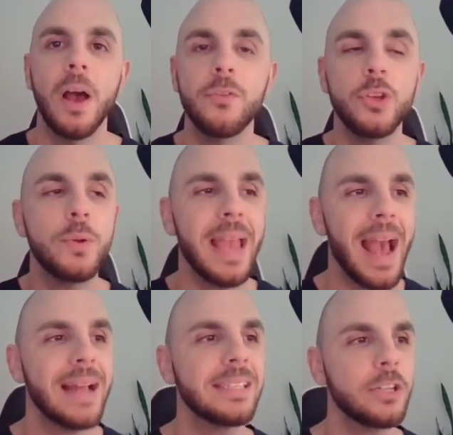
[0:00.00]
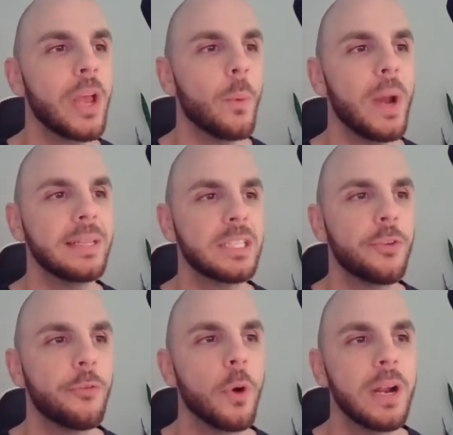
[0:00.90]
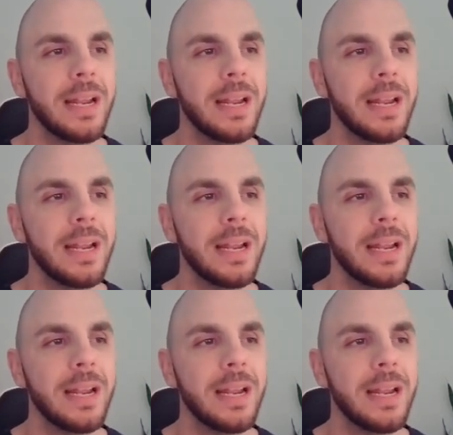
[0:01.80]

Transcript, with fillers: However, you can still get whitelisted for it.